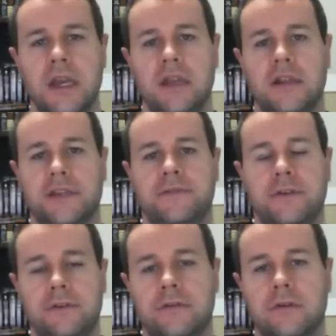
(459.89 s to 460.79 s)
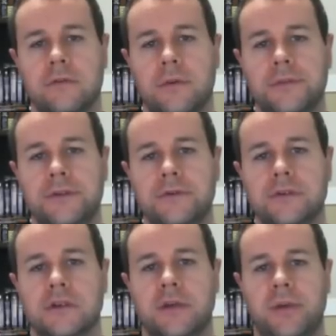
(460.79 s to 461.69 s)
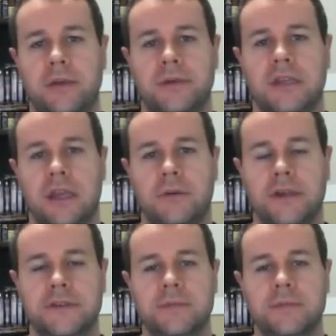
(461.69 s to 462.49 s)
In the next video tutorial, what we'll do is look at payment gateways,